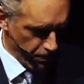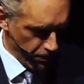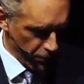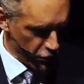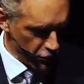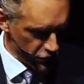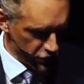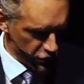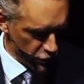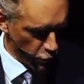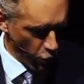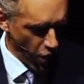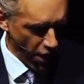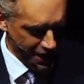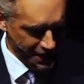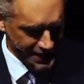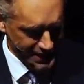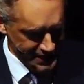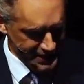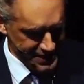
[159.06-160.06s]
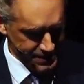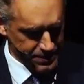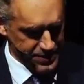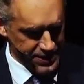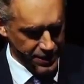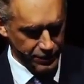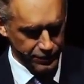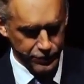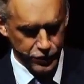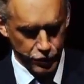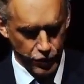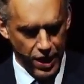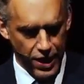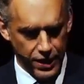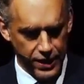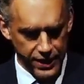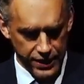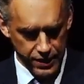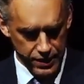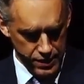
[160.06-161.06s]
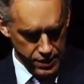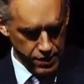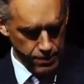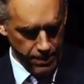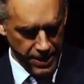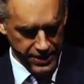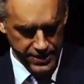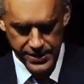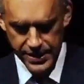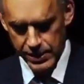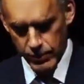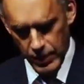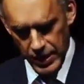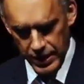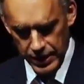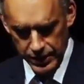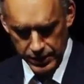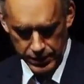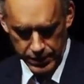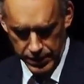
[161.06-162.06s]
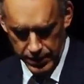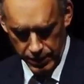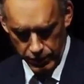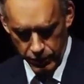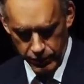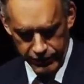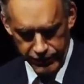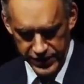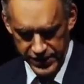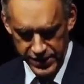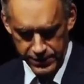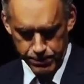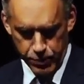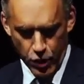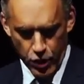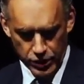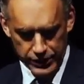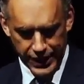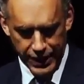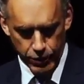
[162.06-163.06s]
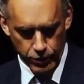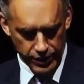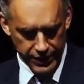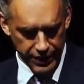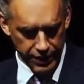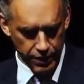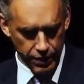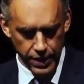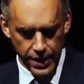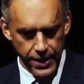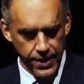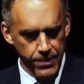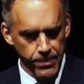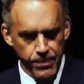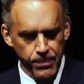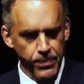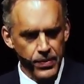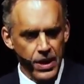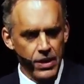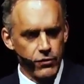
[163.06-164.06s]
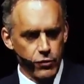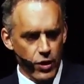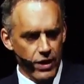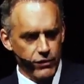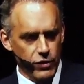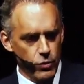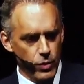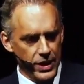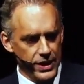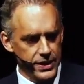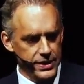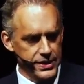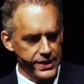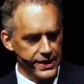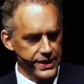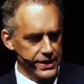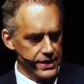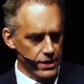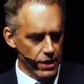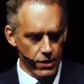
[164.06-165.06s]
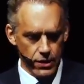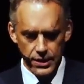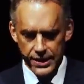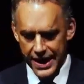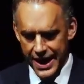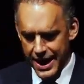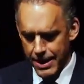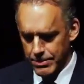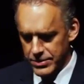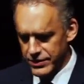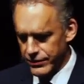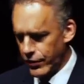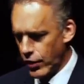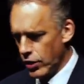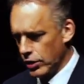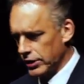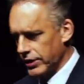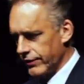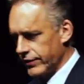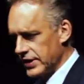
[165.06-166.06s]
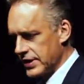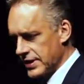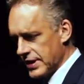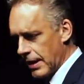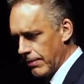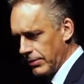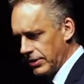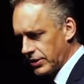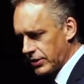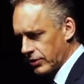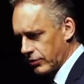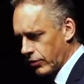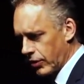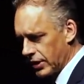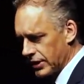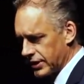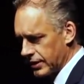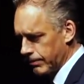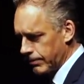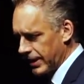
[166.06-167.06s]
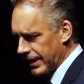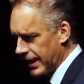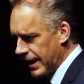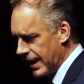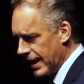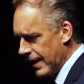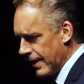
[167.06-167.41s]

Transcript: produces wine and gets himself drunk. And you might say, well, you know, if he's sprawled out there for everyone to see, it's hardly Ham's fault if he stumbles across him. But